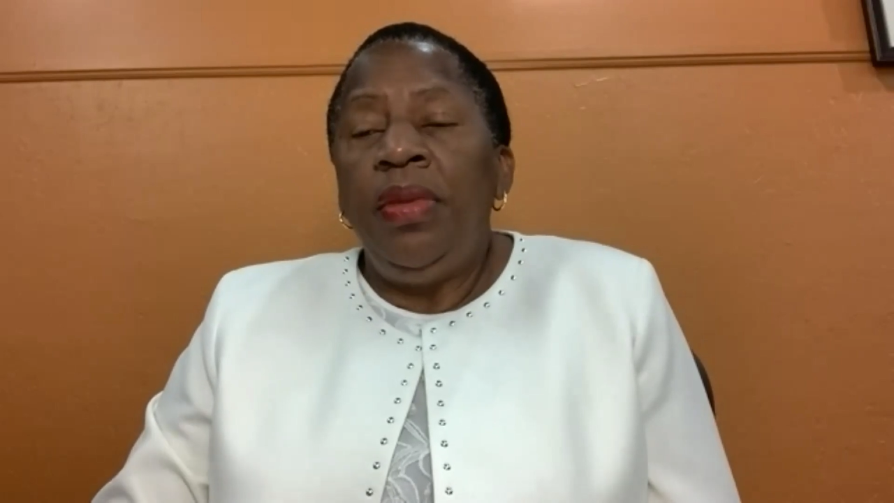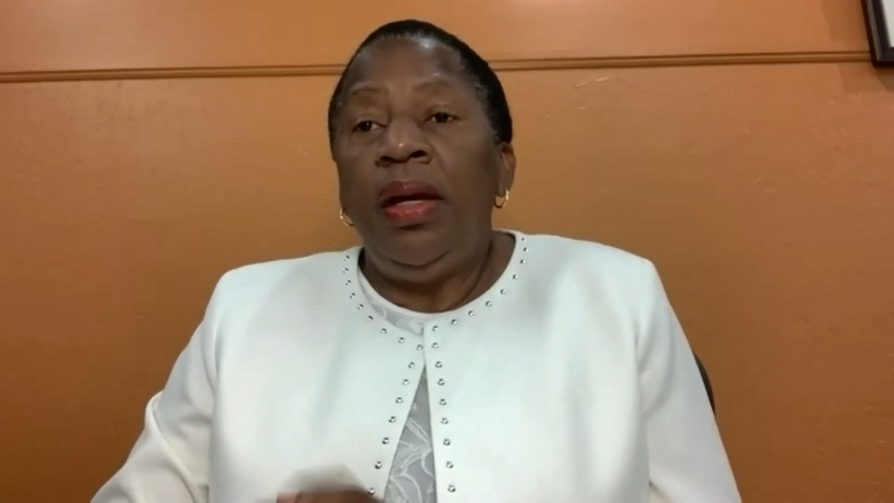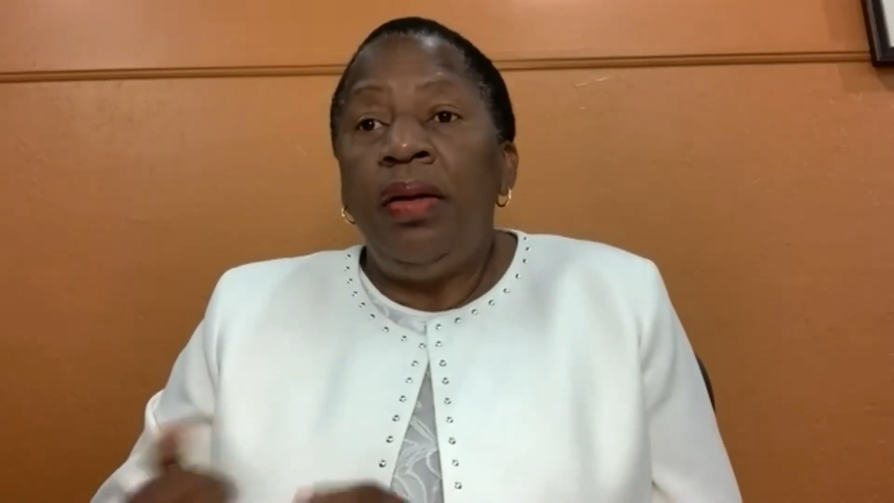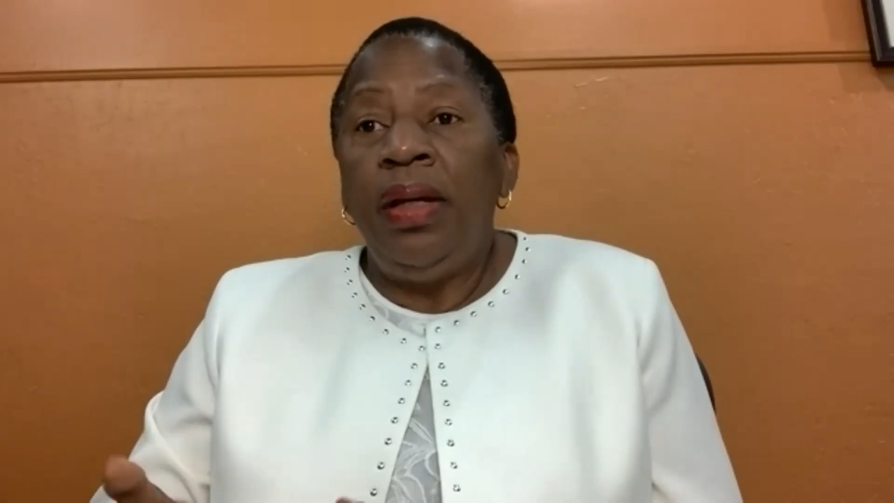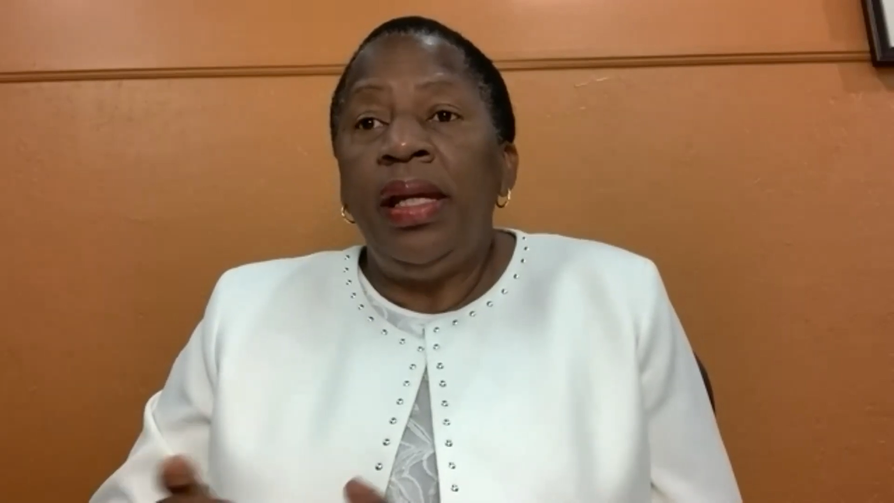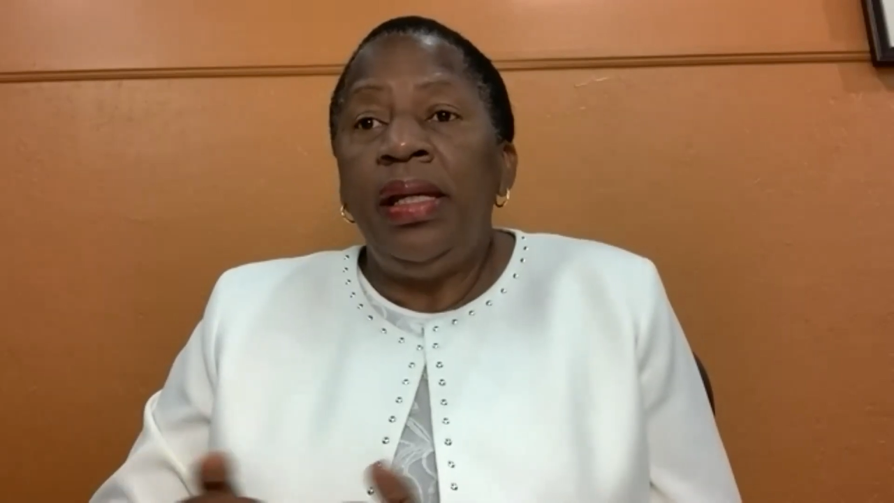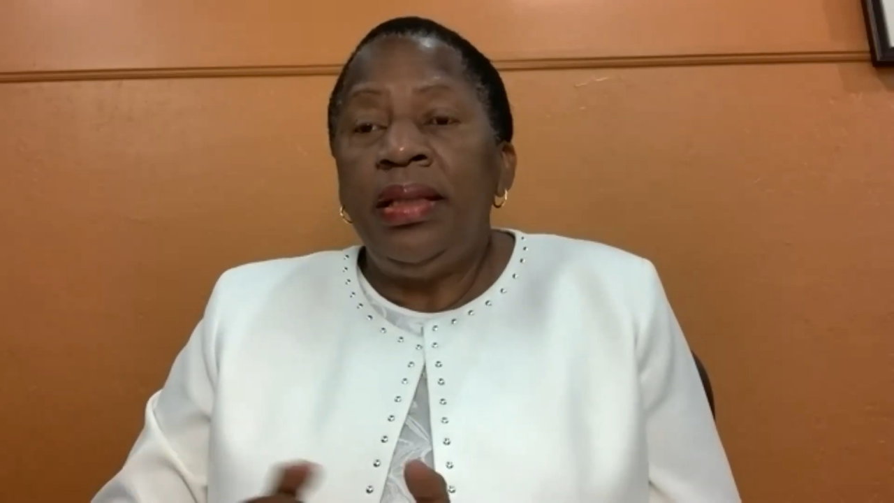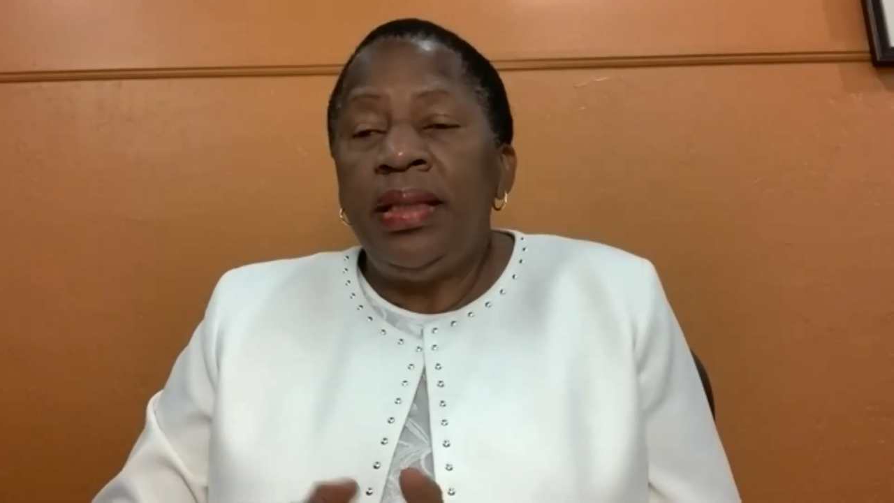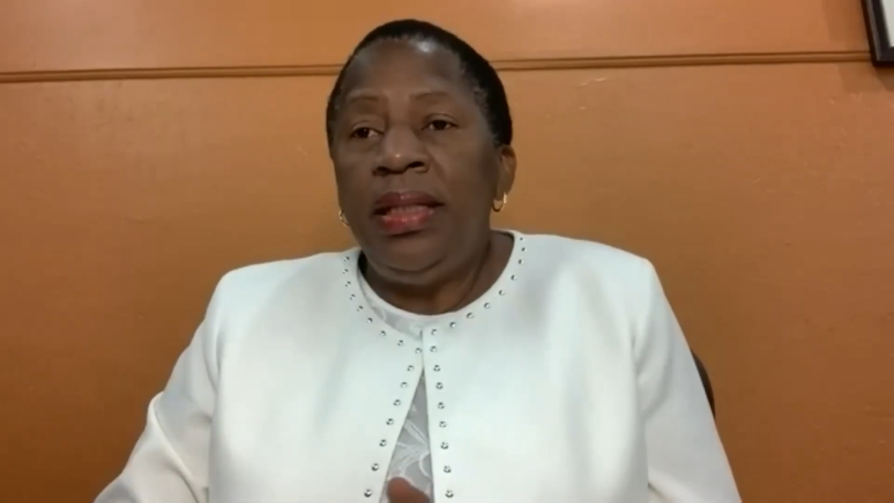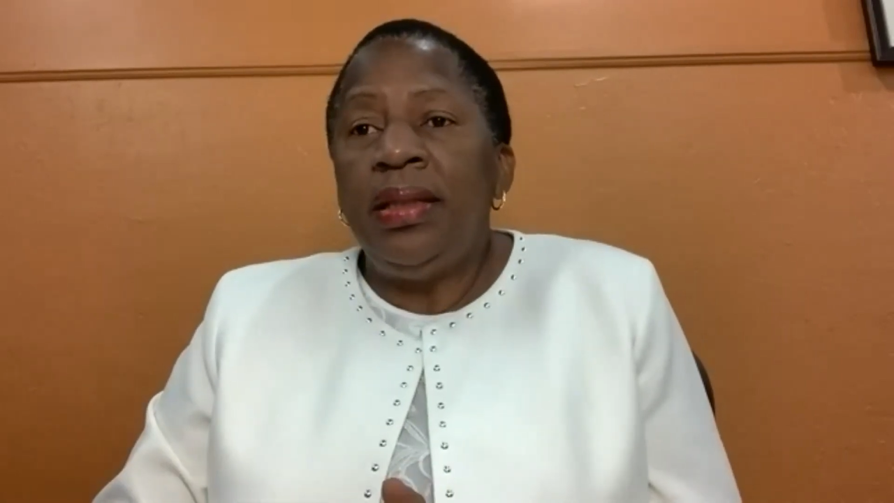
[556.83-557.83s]
hurricane
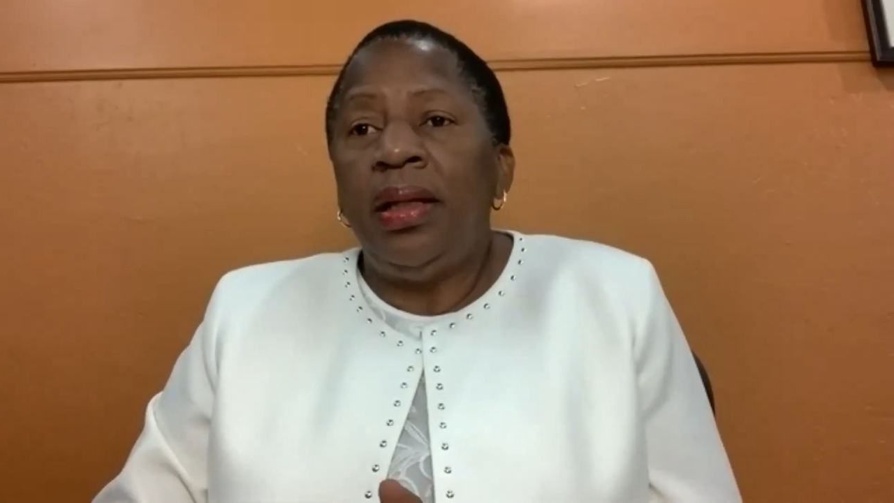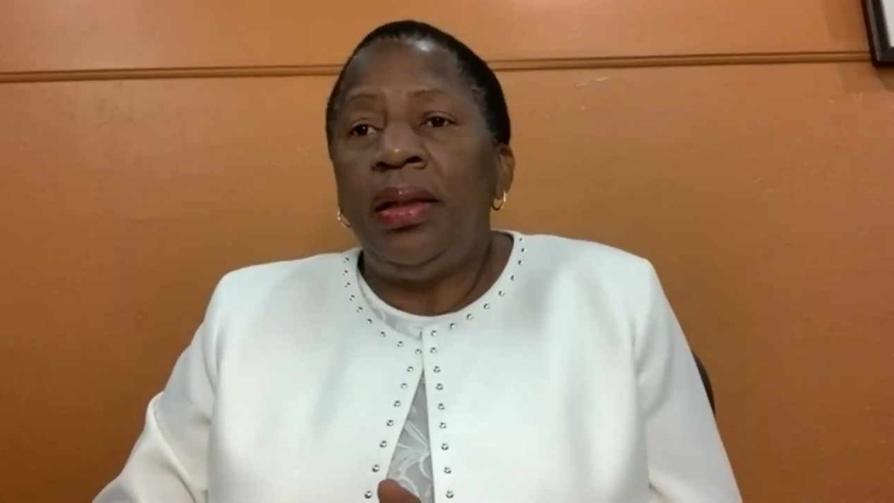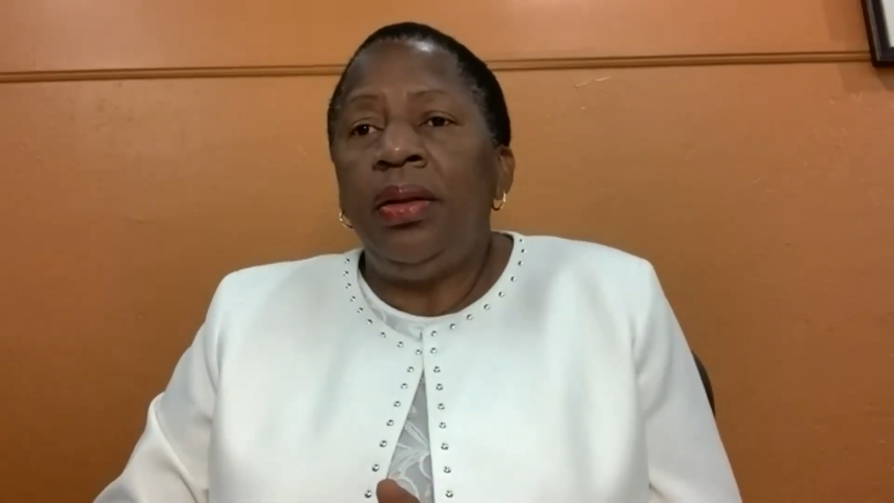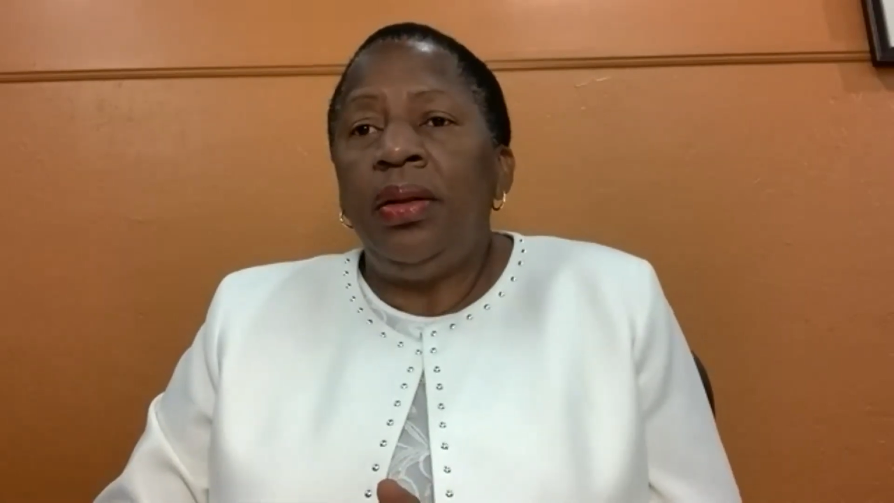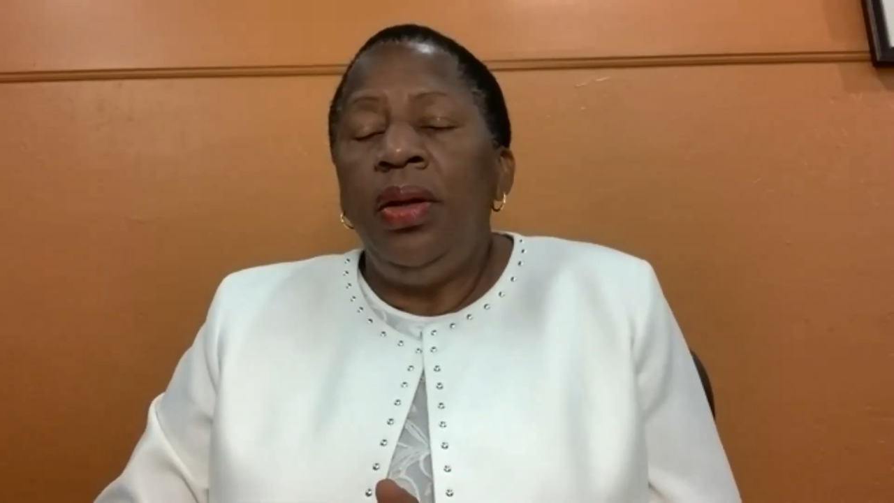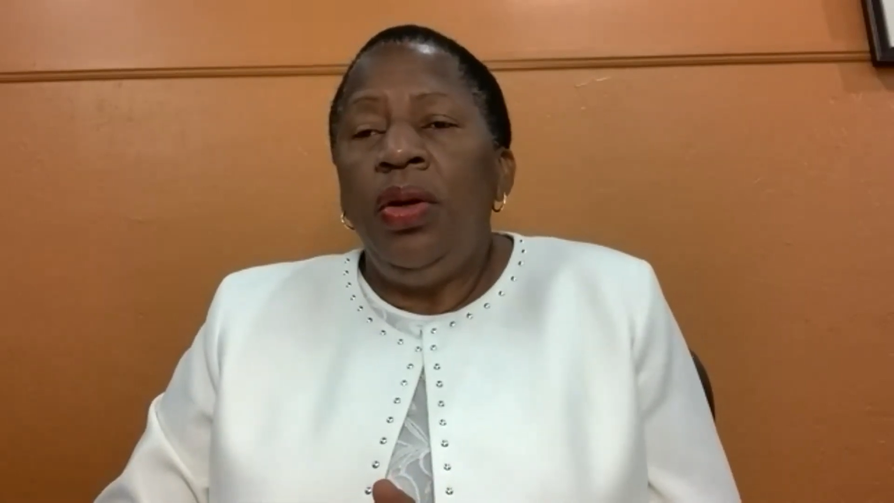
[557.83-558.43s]
season,